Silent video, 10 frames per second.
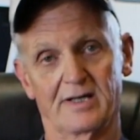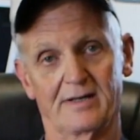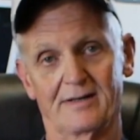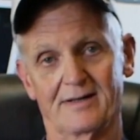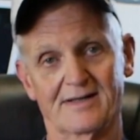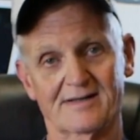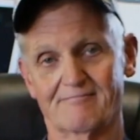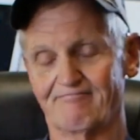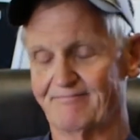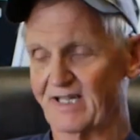and his
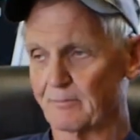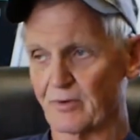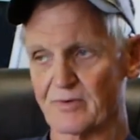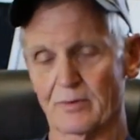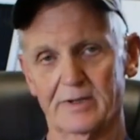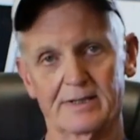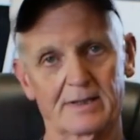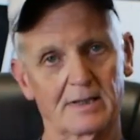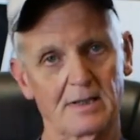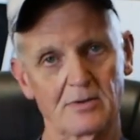numbers were getting
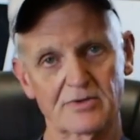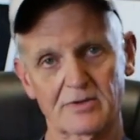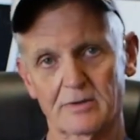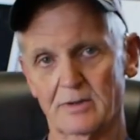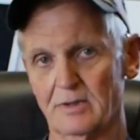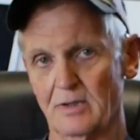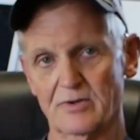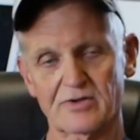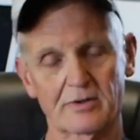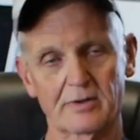closer and
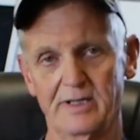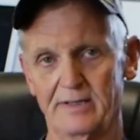closer, and